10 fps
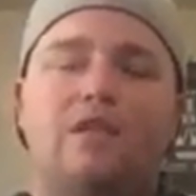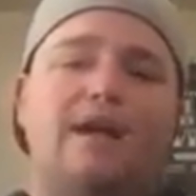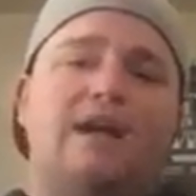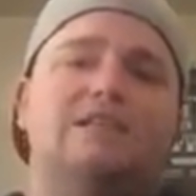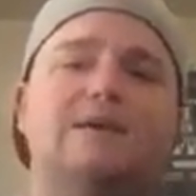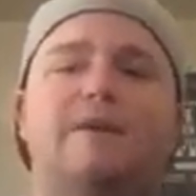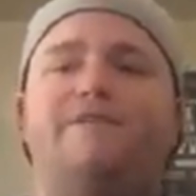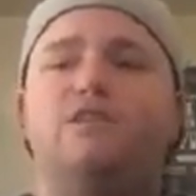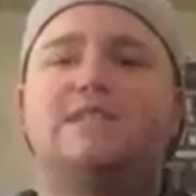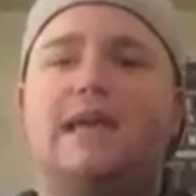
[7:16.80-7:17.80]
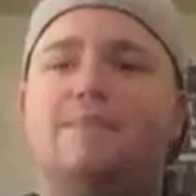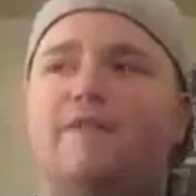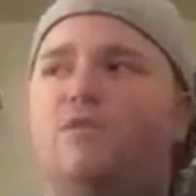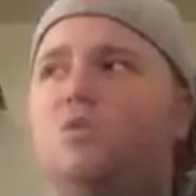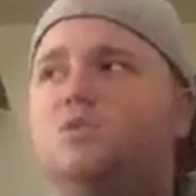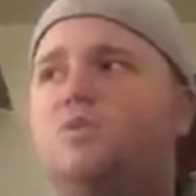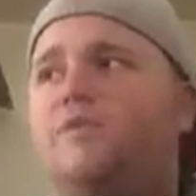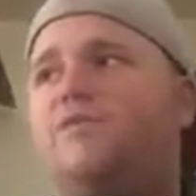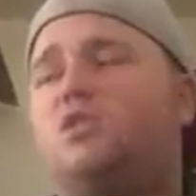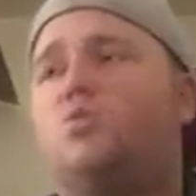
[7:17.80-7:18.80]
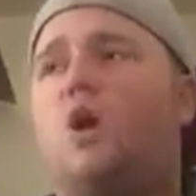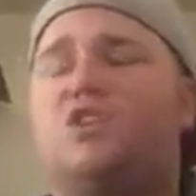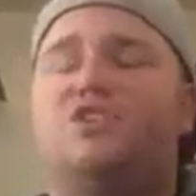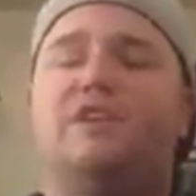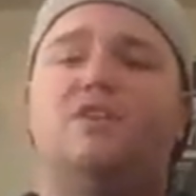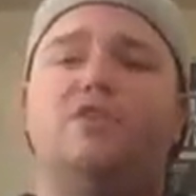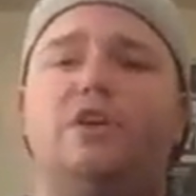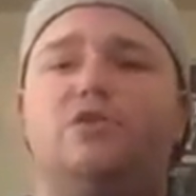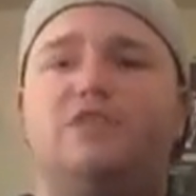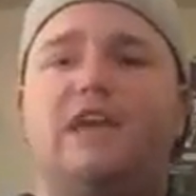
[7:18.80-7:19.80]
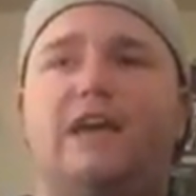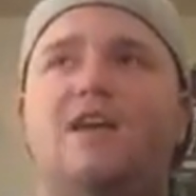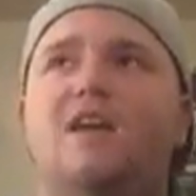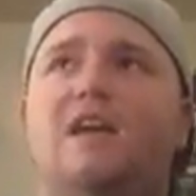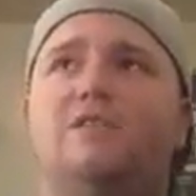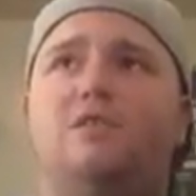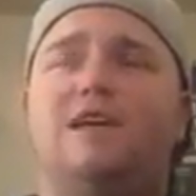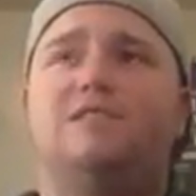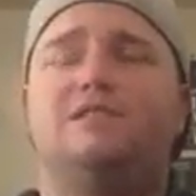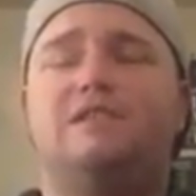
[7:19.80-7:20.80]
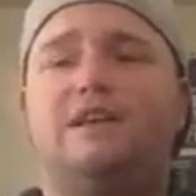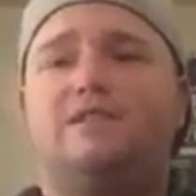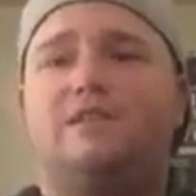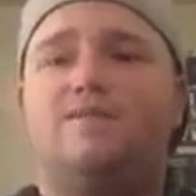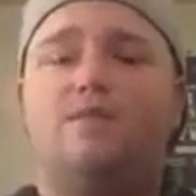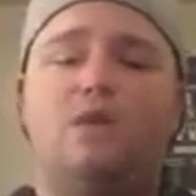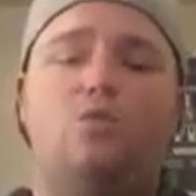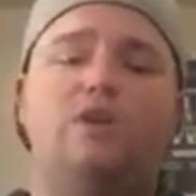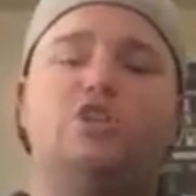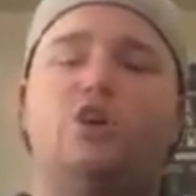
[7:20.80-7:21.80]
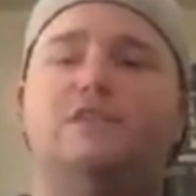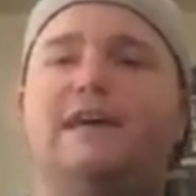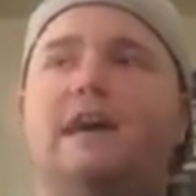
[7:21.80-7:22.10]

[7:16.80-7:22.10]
like I said, my first game ever was versus Washington on New Year's Day in 2006 when Sean